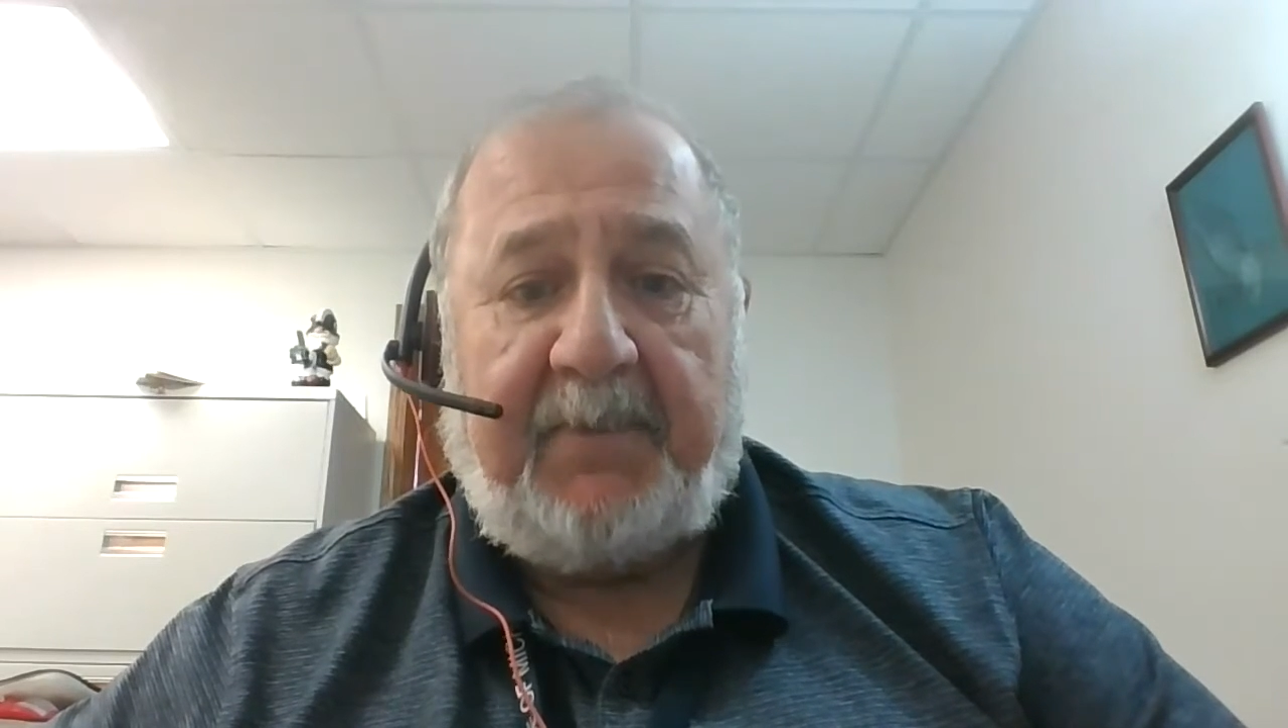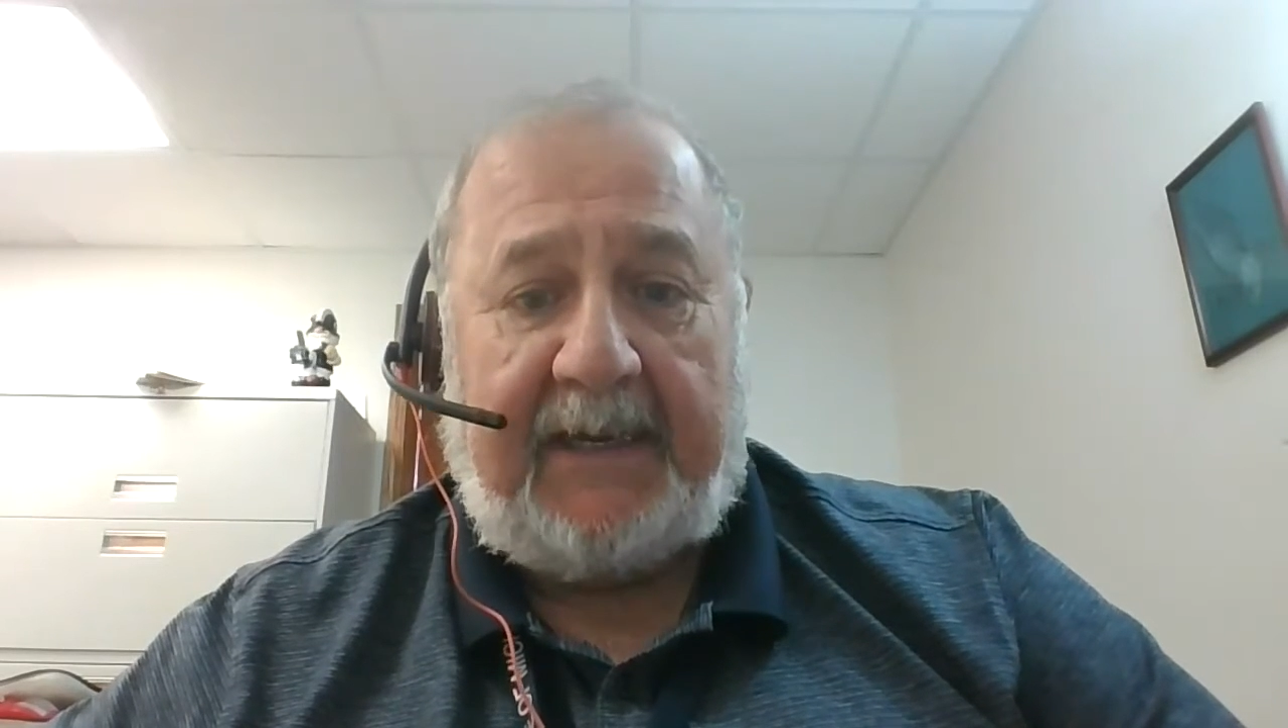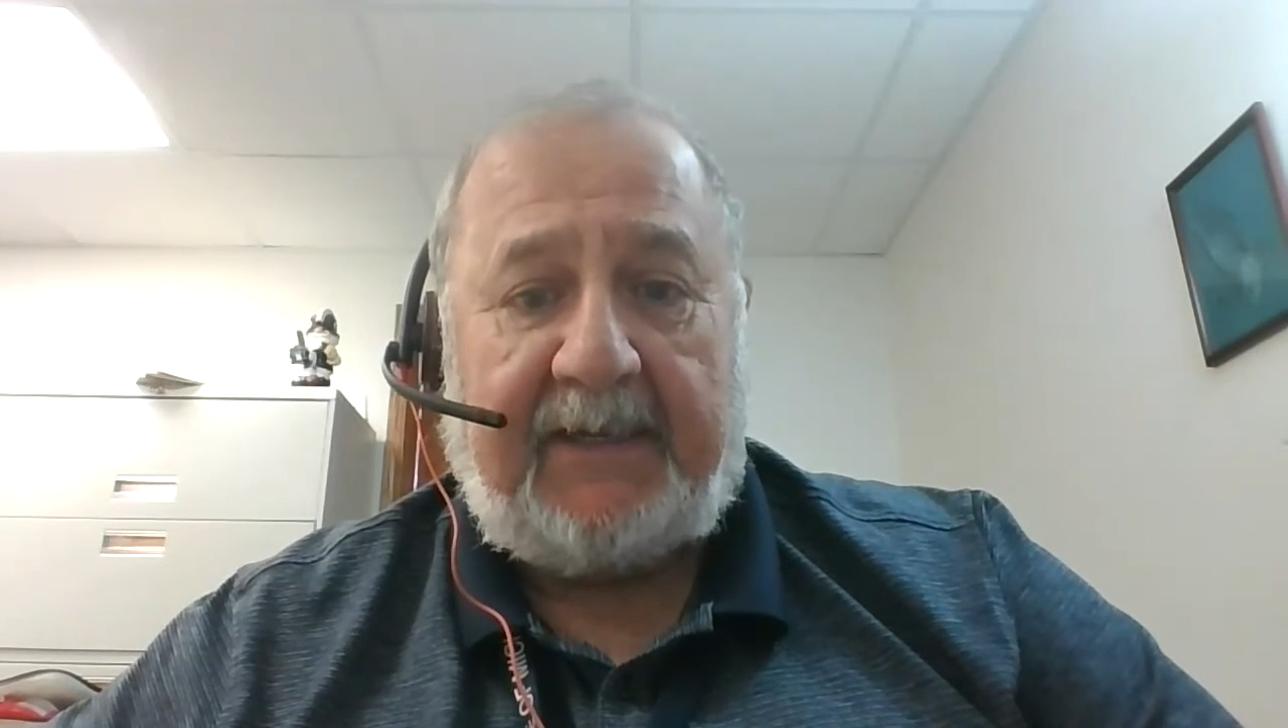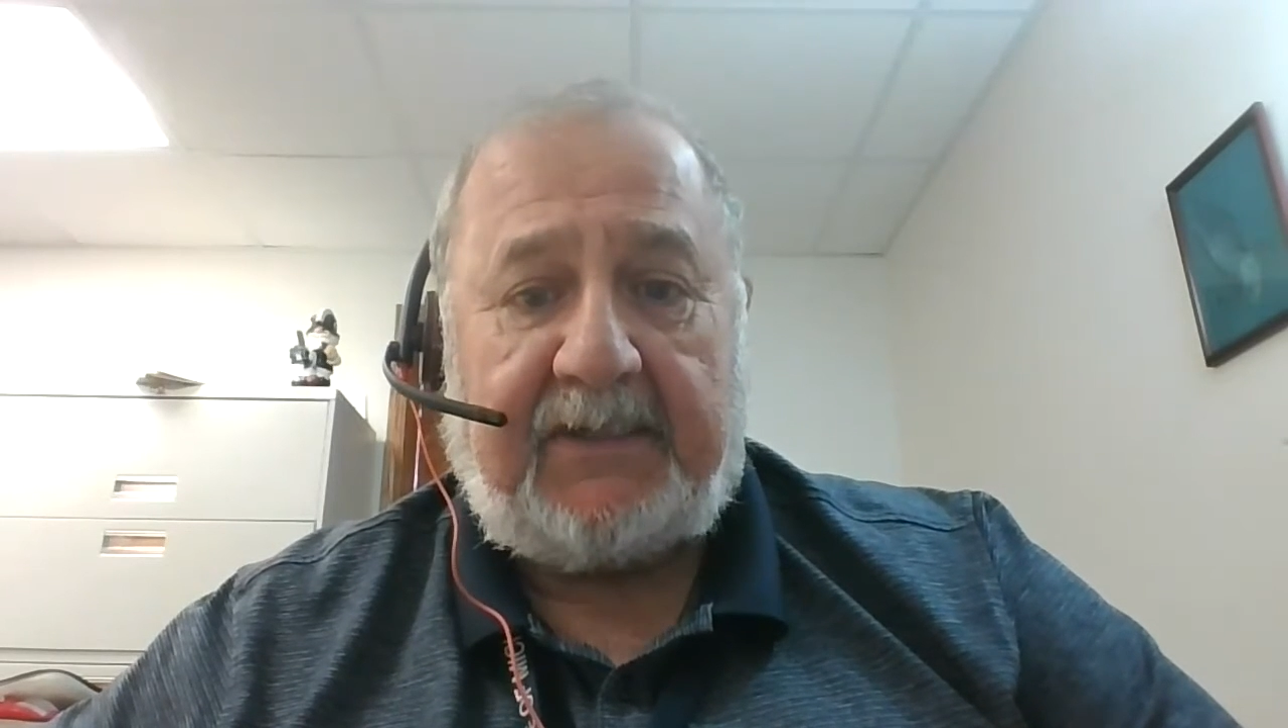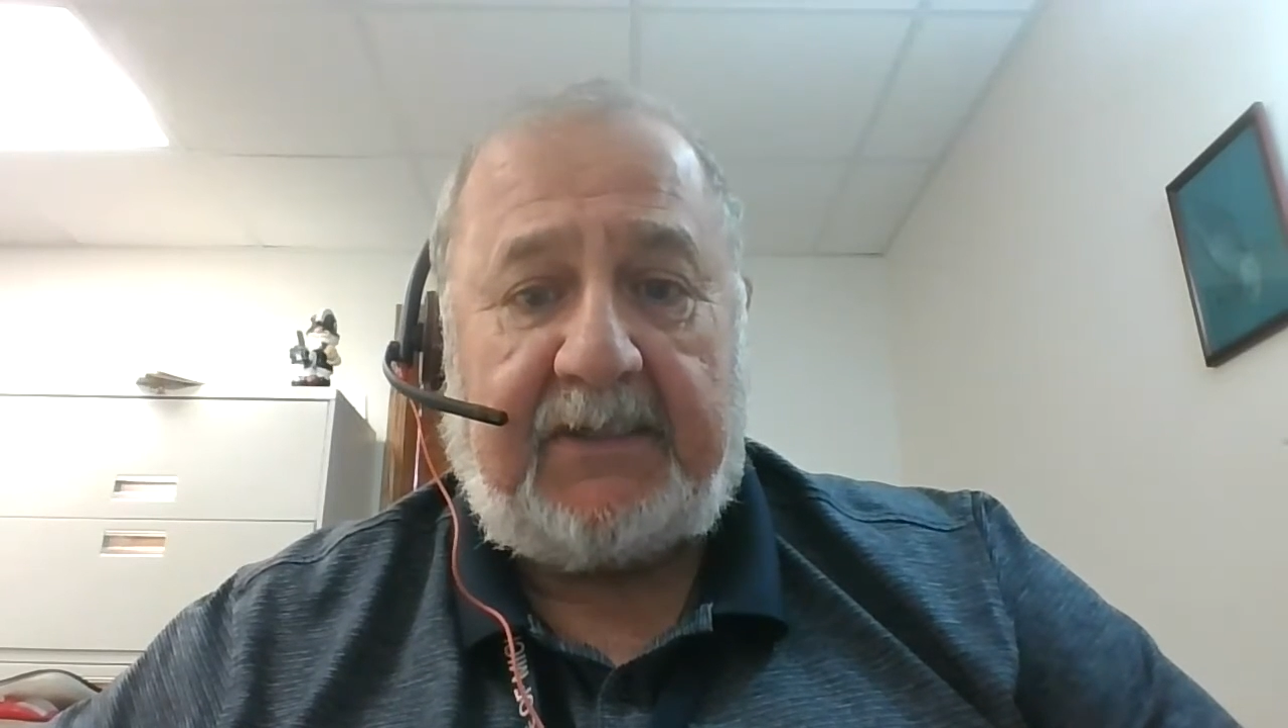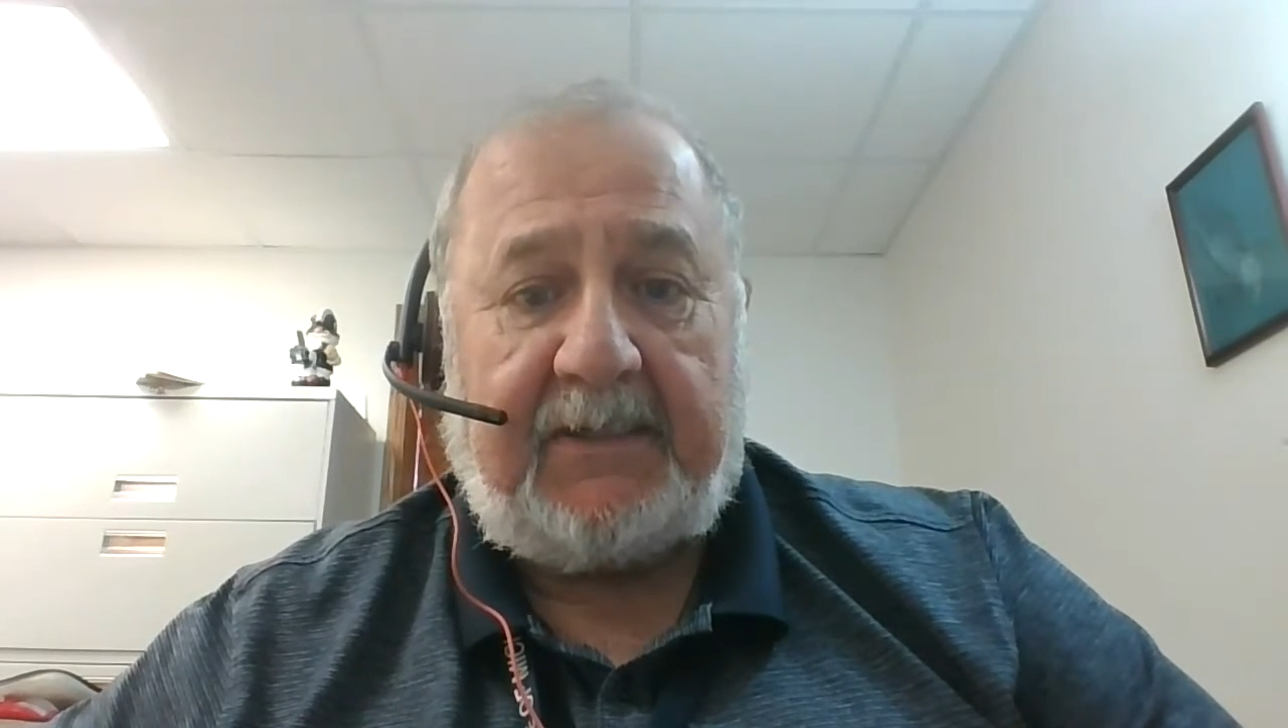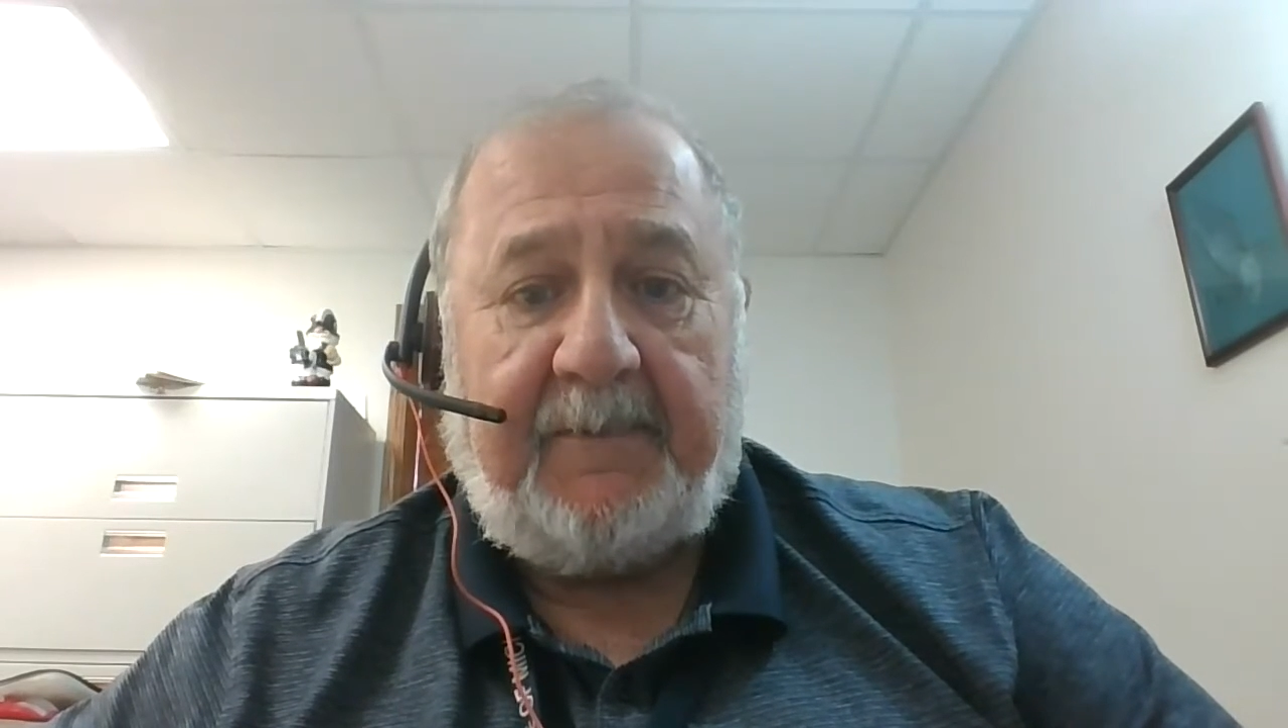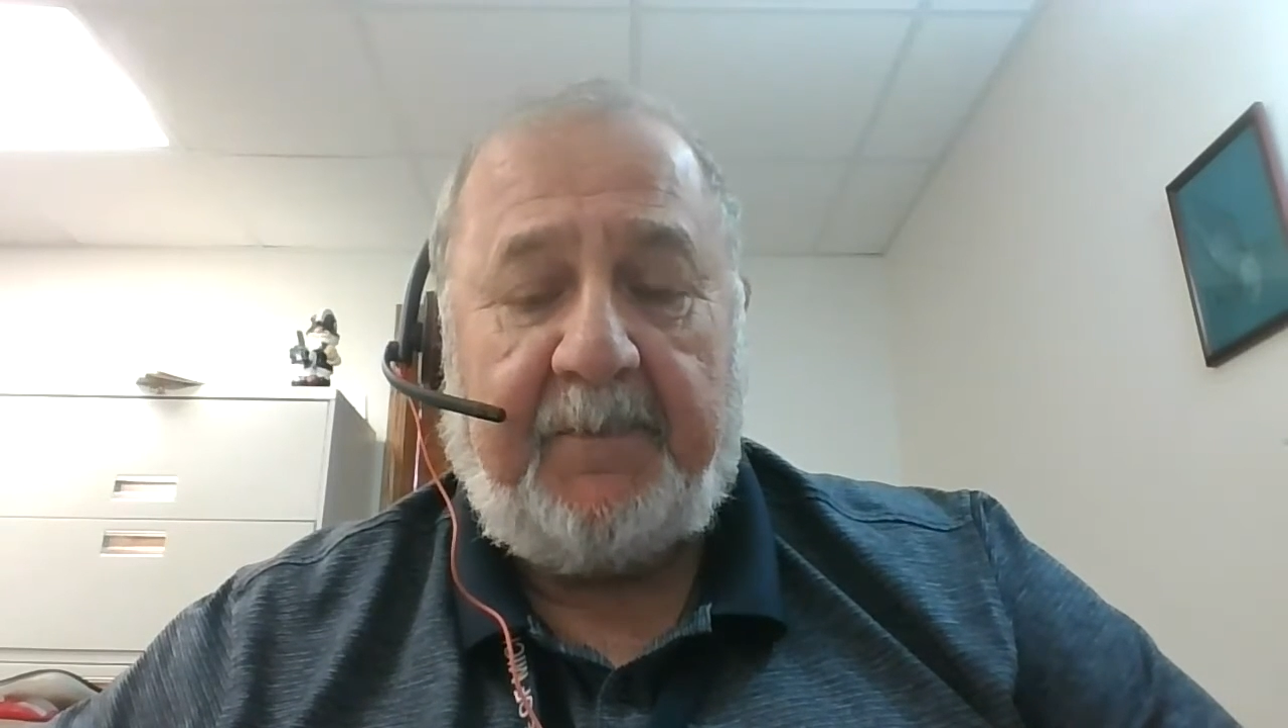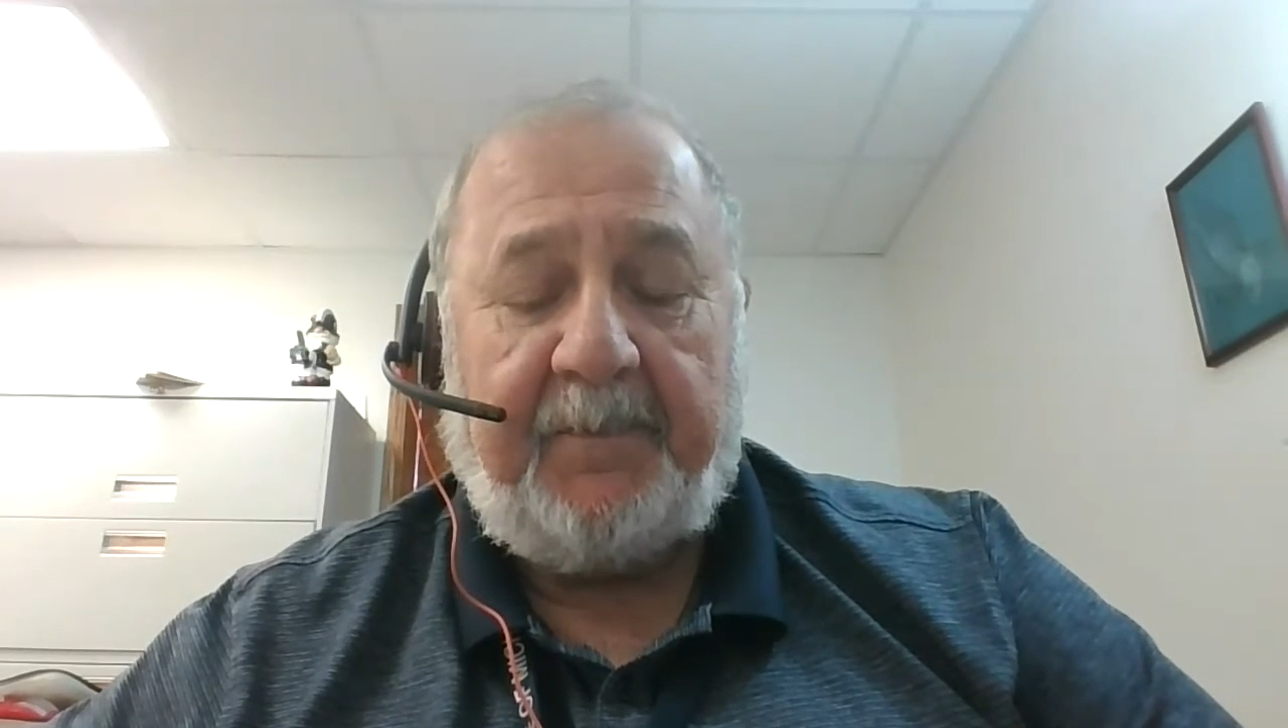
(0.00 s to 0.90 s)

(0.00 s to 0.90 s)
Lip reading: peace,